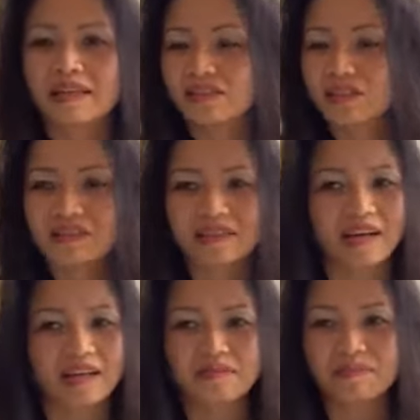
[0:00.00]
It just
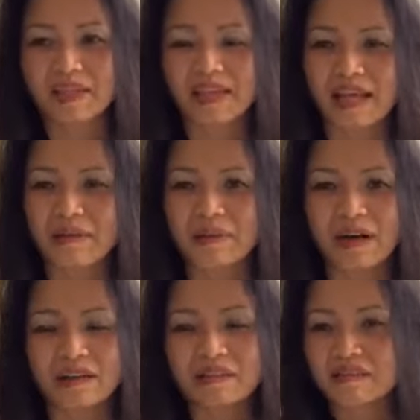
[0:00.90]
kind of became
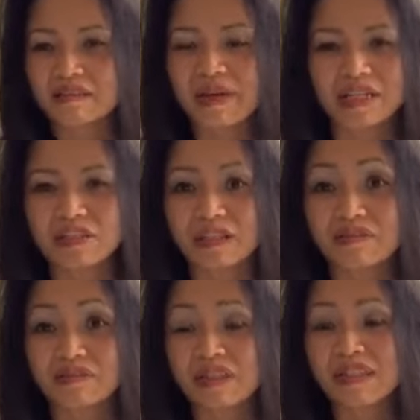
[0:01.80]
this mesh of